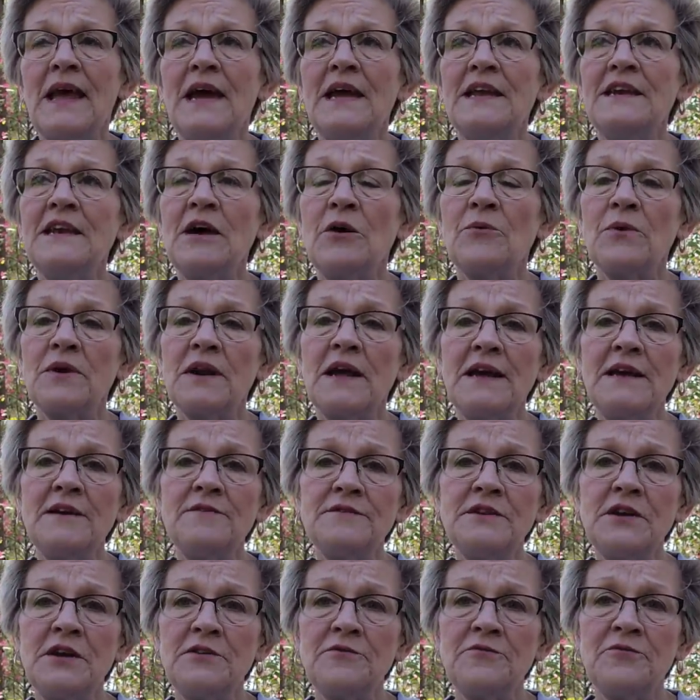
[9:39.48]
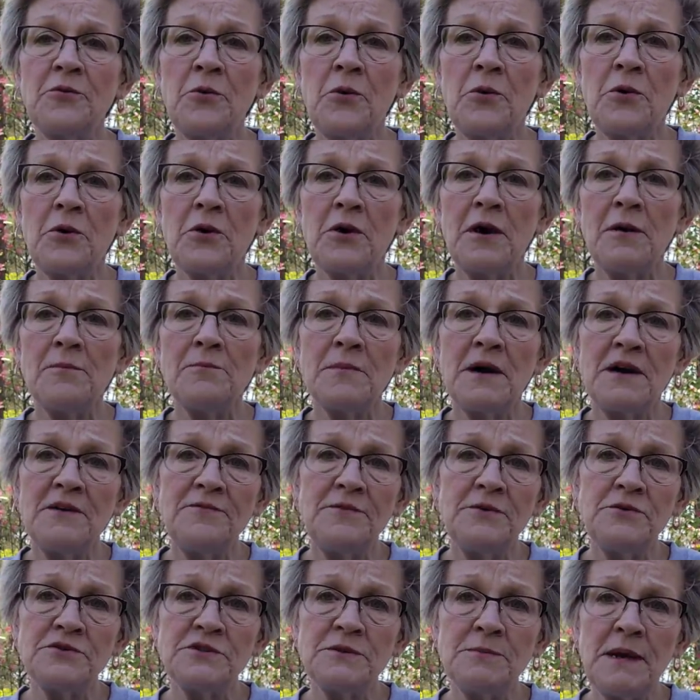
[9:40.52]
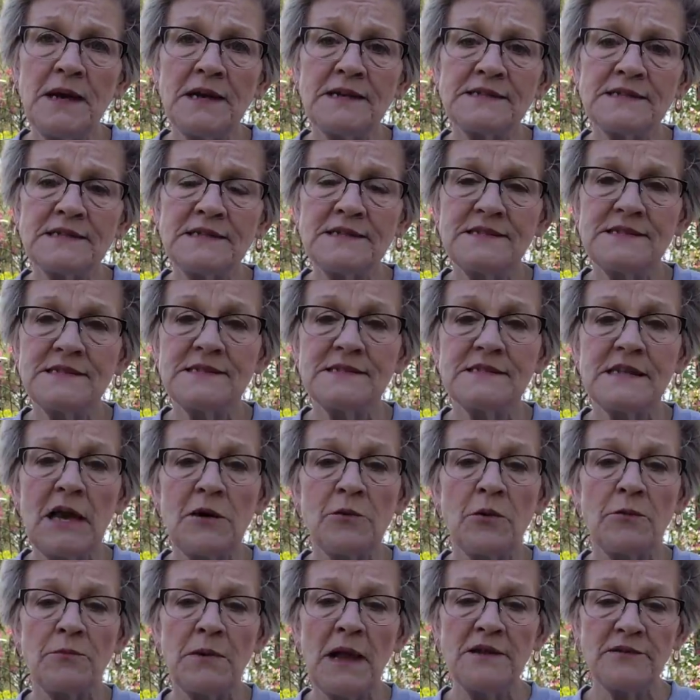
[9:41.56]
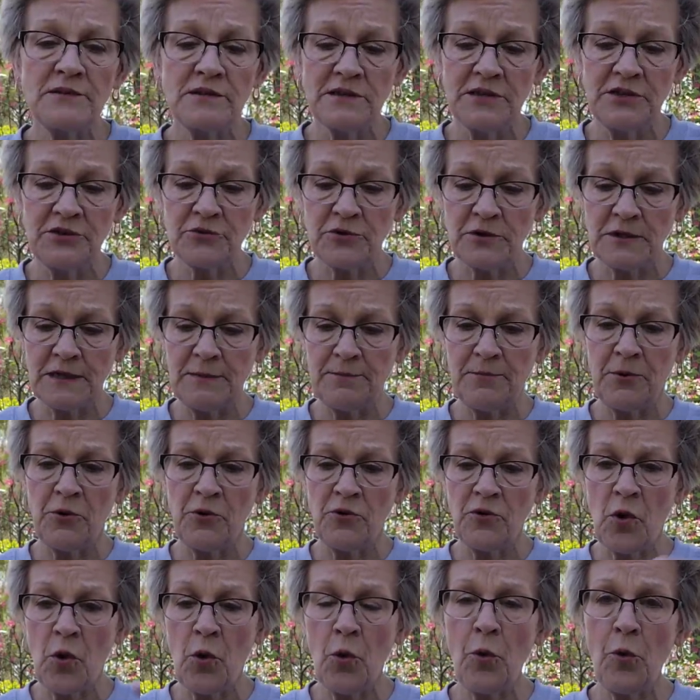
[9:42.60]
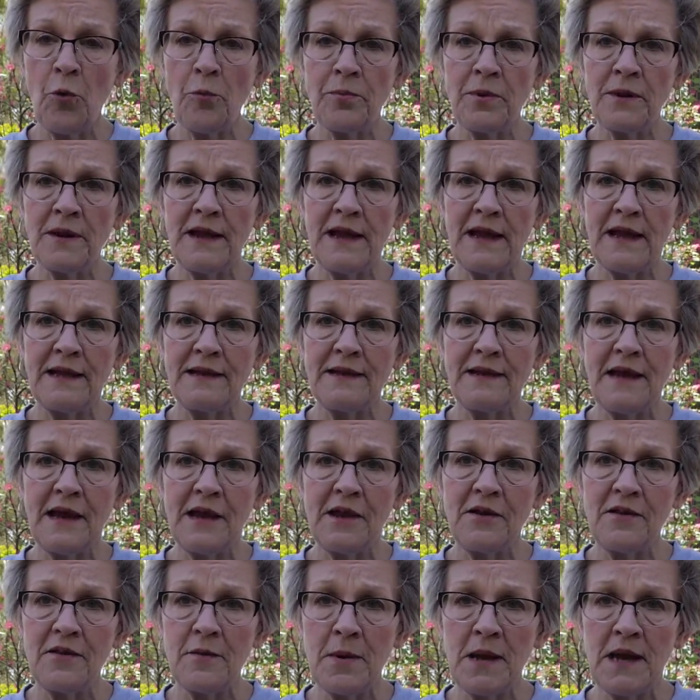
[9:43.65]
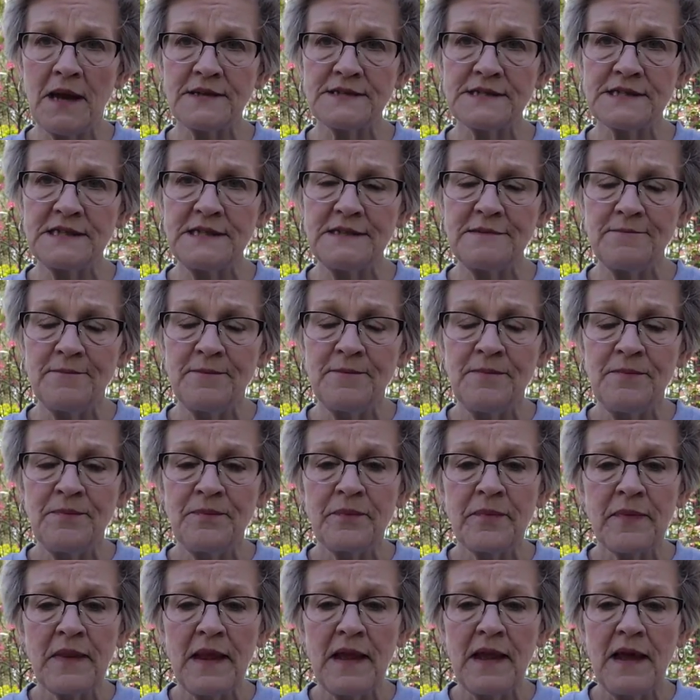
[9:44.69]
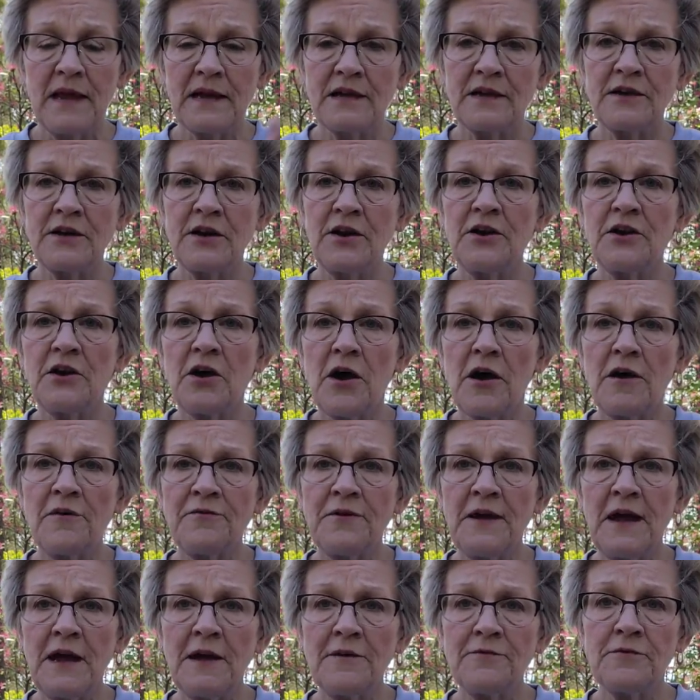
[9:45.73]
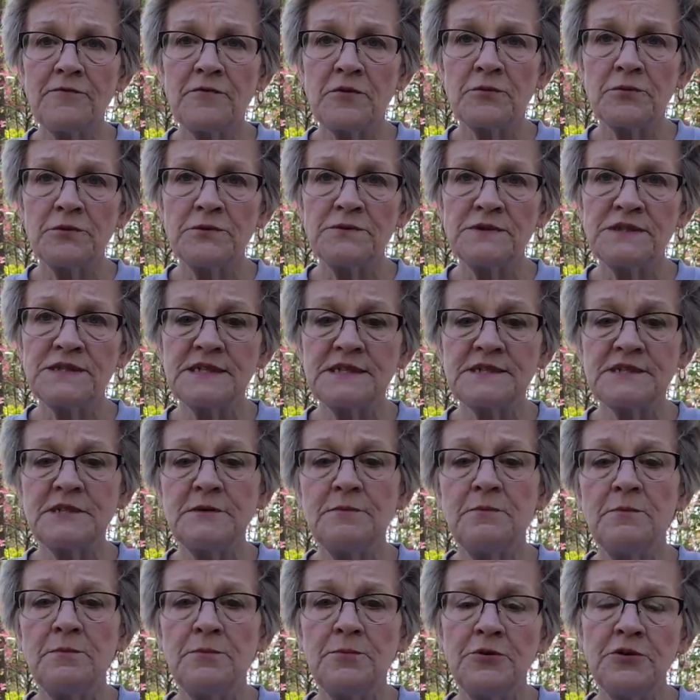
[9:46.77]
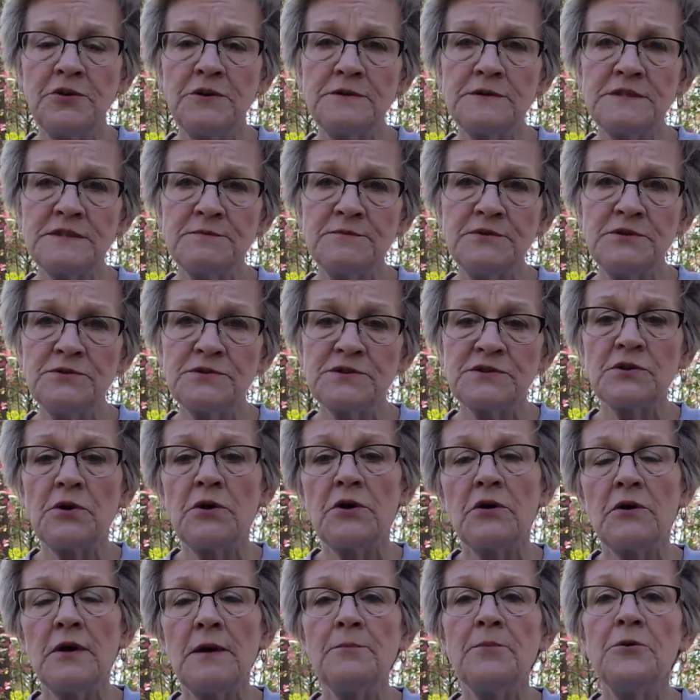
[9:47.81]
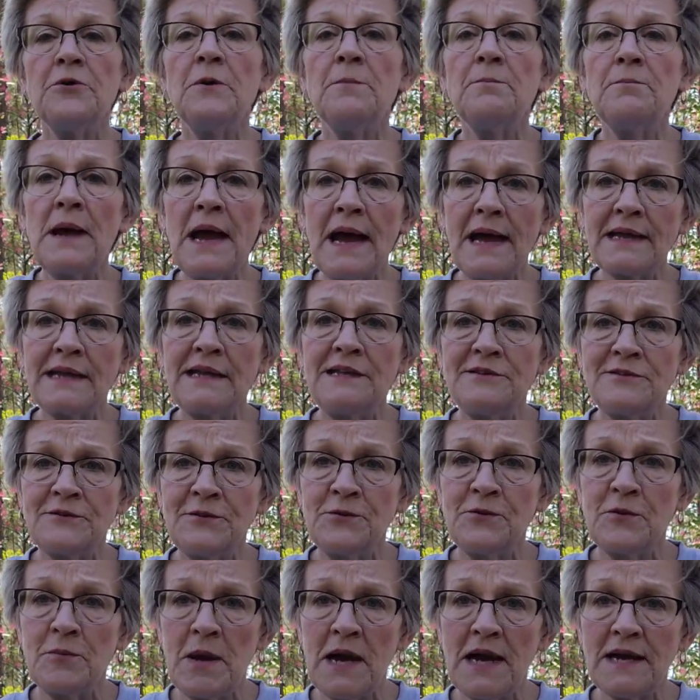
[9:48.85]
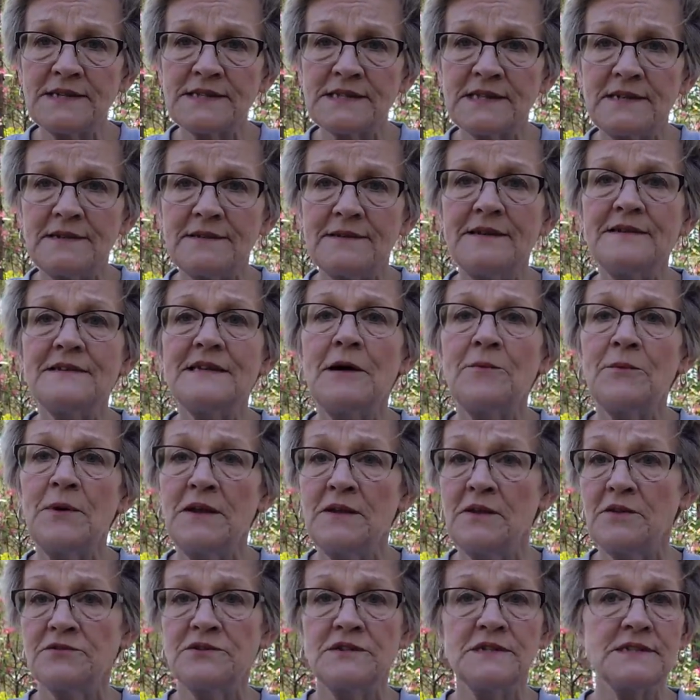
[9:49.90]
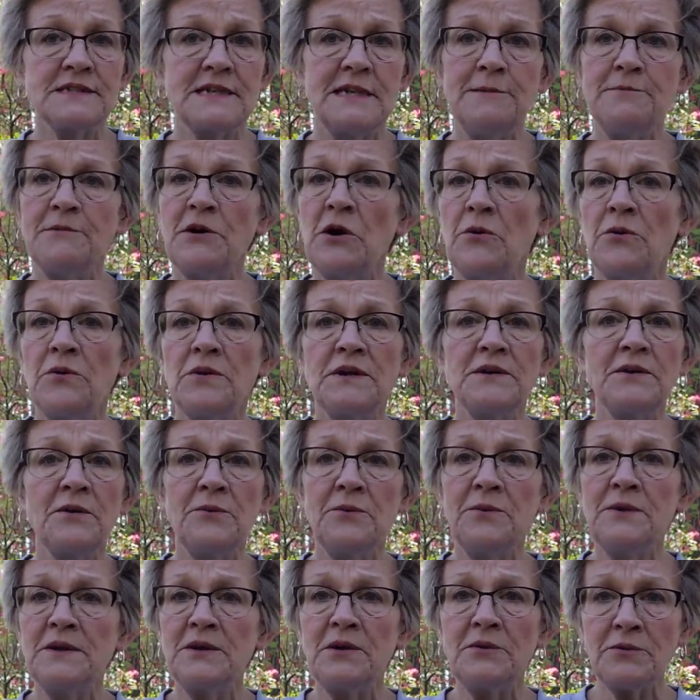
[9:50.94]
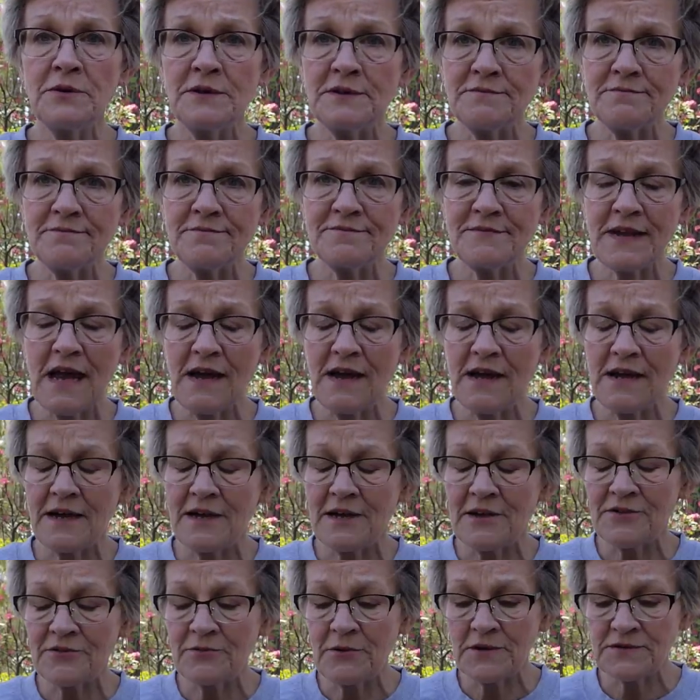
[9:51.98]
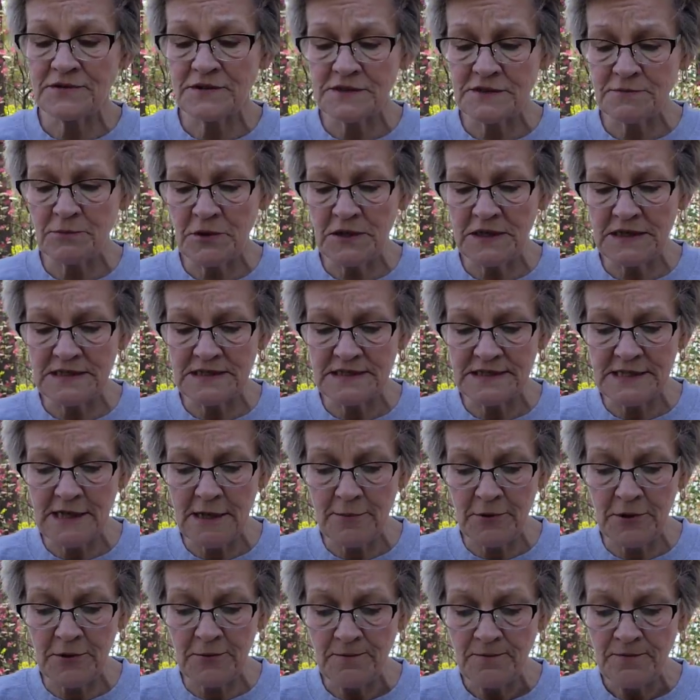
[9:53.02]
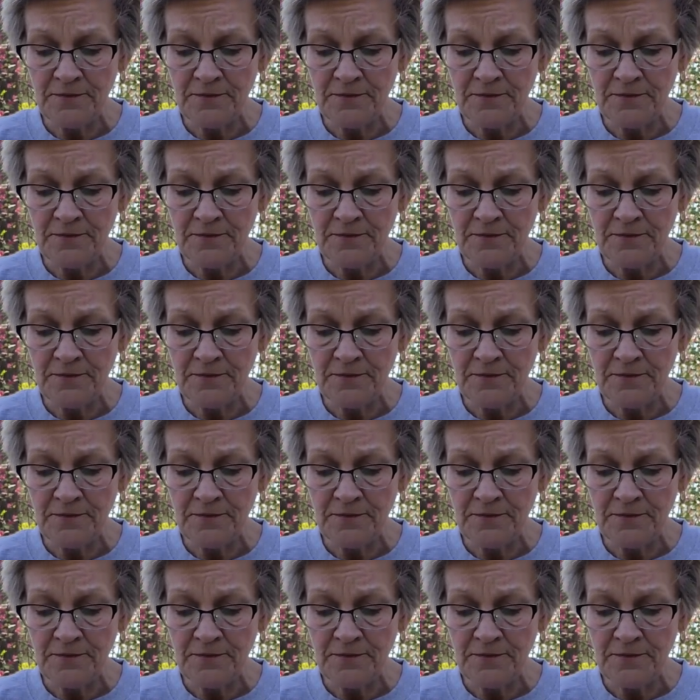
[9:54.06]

Now what I have done for my fuchsia baskets is I will literally pull the whole plant out of the basket, cut off half of the root system, put in some new soil and put it back into the basket, and that way they'll just keep going and going and going throughout the spring and the summer.